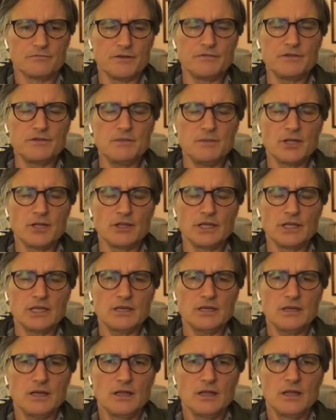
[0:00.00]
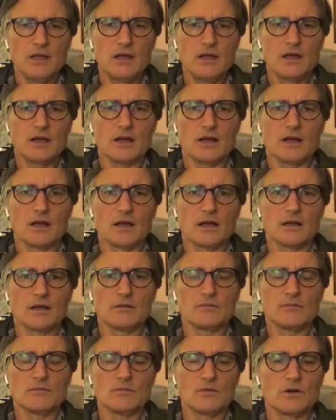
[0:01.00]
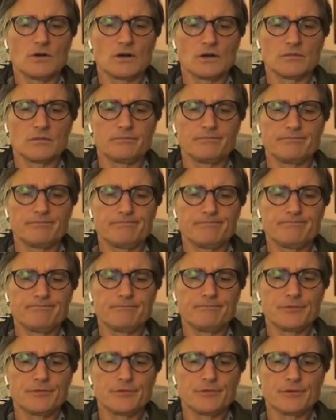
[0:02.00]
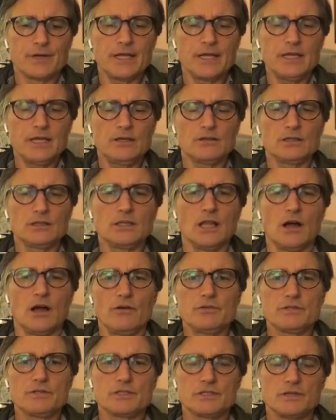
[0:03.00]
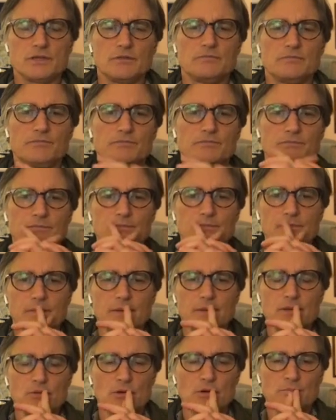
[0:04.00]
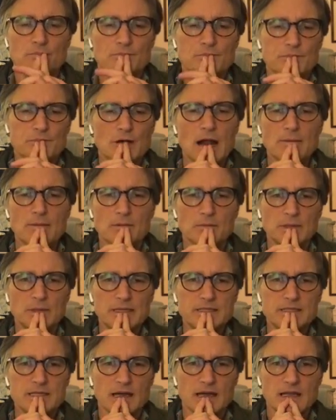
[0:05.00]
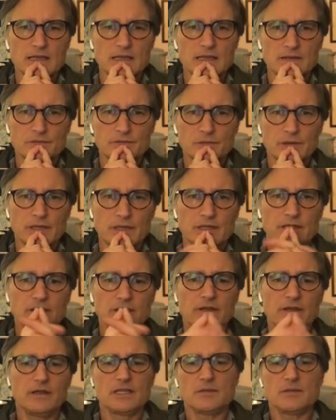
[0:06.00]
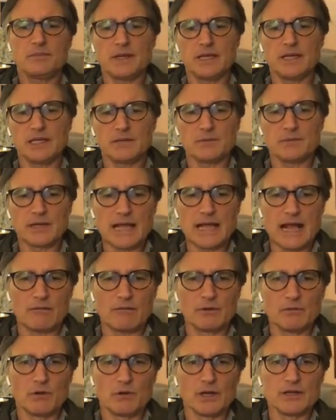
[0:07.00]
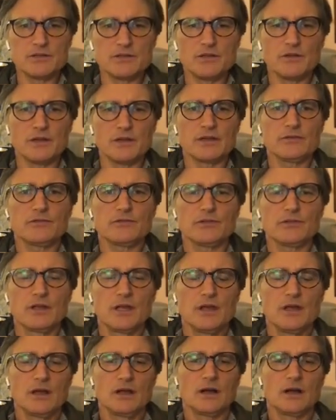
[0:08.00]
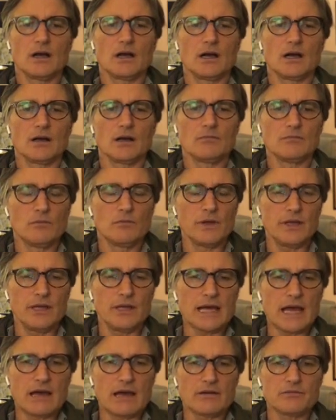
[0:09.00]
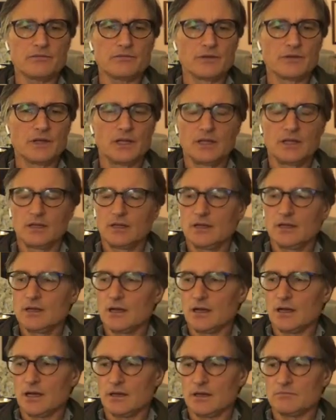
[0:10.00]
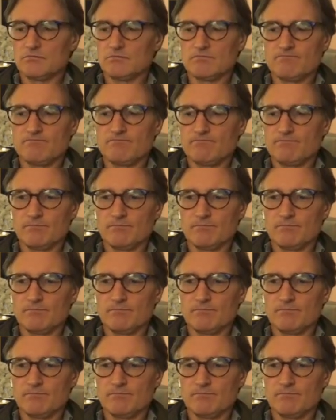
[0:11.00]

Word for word: 50 million. Um, we're pretty close to. I mean, we're probably done if we, depending upon how we want to do this. Um, we have um,